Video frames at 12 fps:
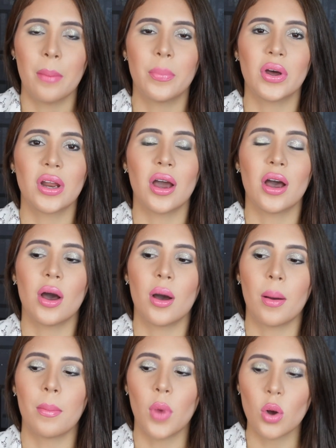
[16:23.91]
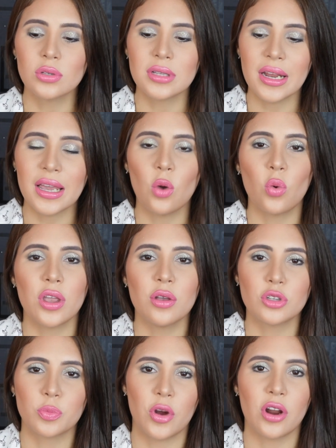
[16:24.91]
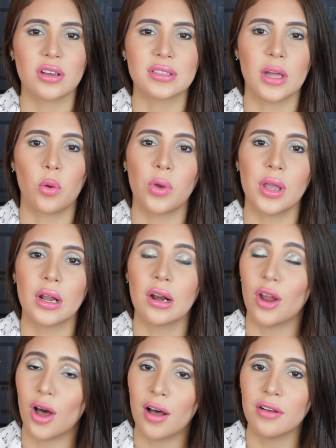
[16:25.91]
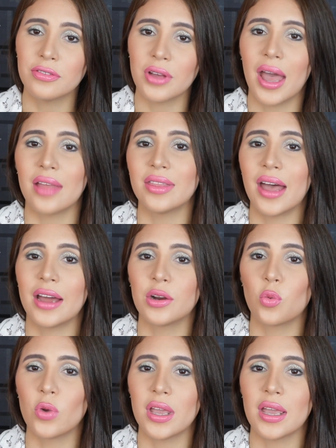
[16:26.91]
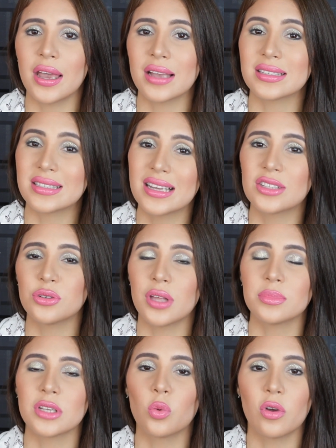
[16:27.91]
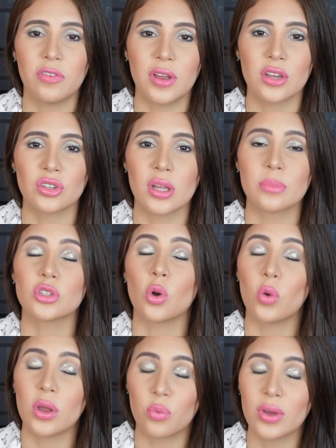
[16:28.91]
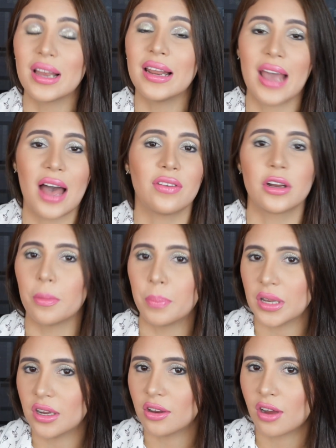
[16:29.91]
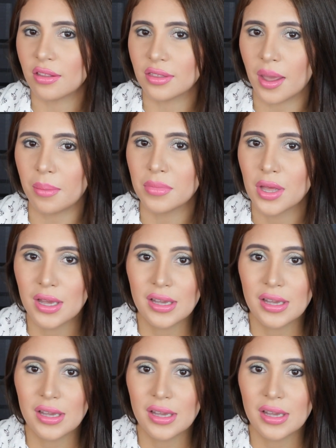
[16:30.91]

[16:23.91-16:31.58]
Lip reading: But mostly we use products that we love and that we stick to them till we finish them, so we really have an opinion on them.